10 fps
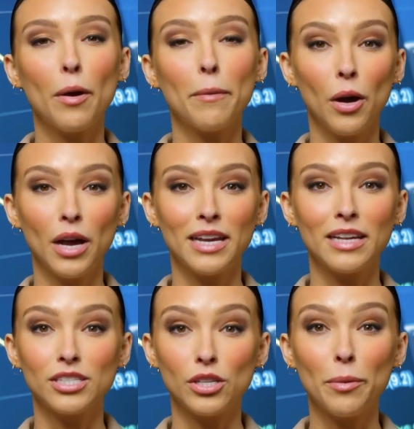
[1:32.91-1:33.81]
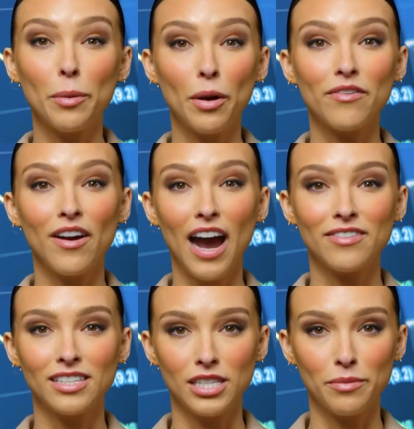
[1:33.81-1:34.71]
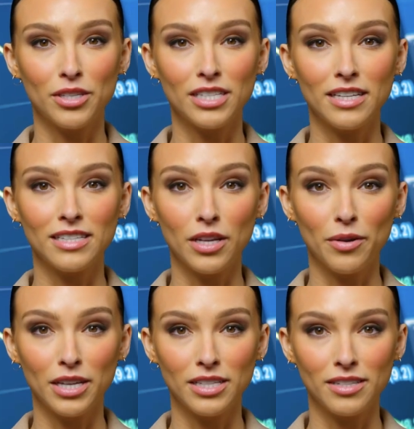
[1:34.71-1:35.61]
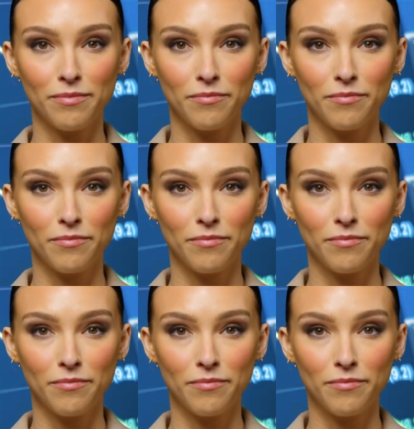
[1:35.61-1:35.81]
marking a 0.56% decrease.